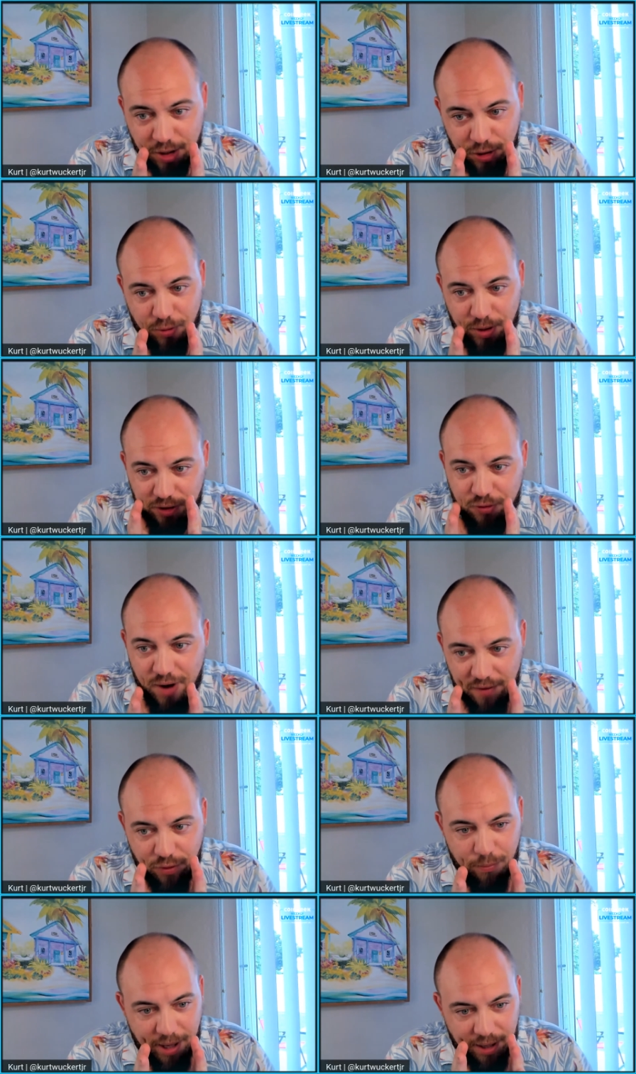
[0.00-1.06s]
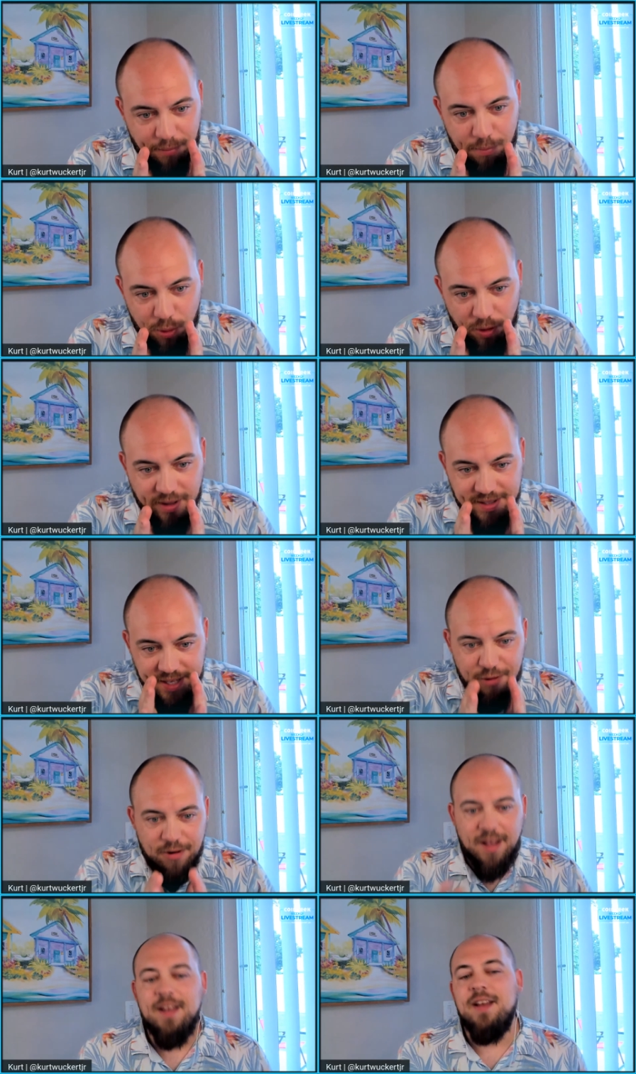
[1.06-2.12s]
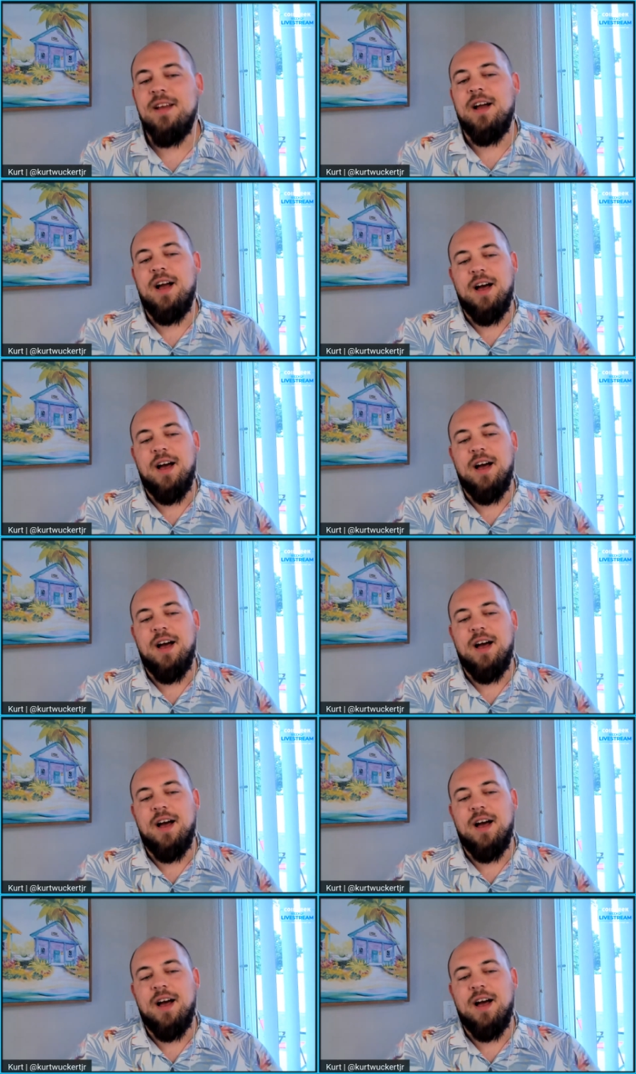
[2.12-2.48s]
not including travel, bed, board, etc.